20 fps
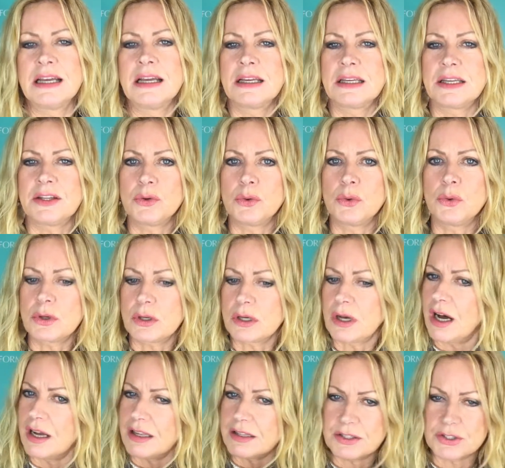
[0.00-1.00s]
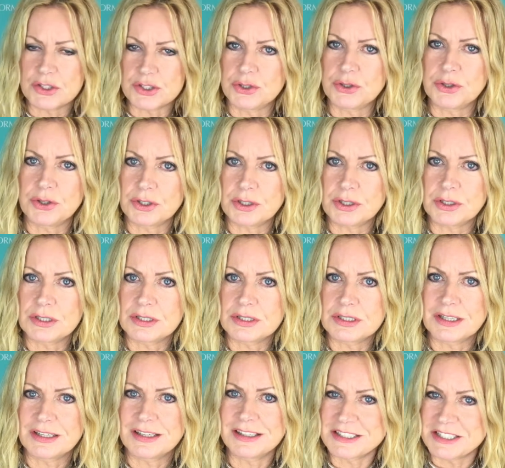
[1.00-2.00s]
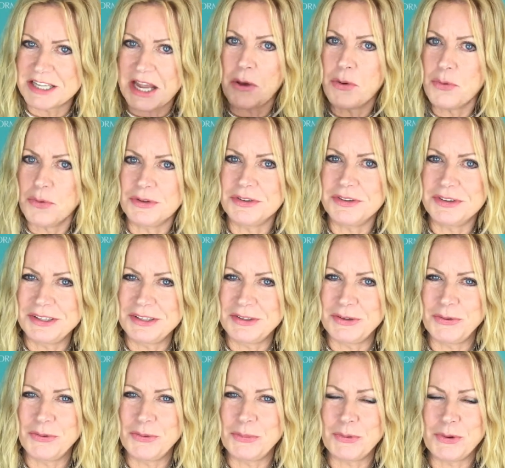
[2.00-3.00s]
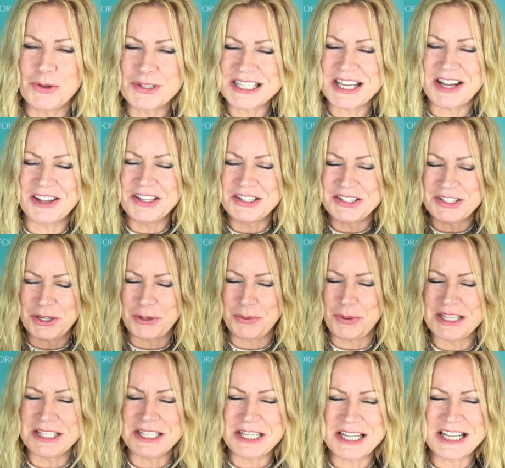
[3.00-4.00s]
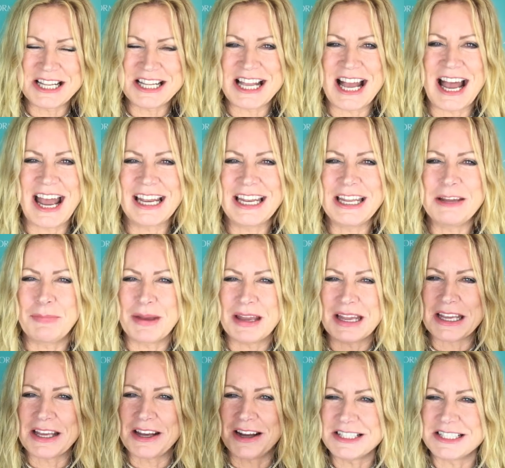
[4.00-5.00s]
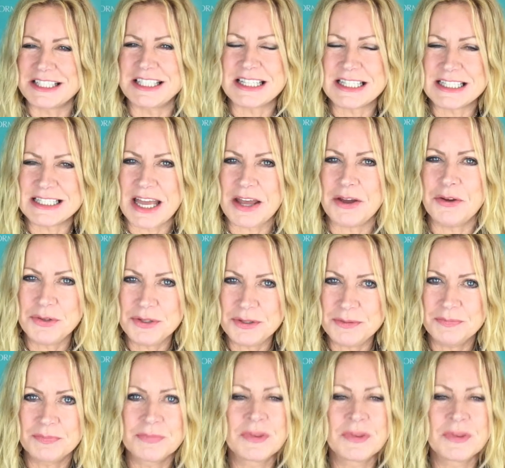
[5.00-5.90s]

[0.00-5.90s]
You know, cut the sugar down. You know, I'm not telling you to quit it entirely, but cut it down.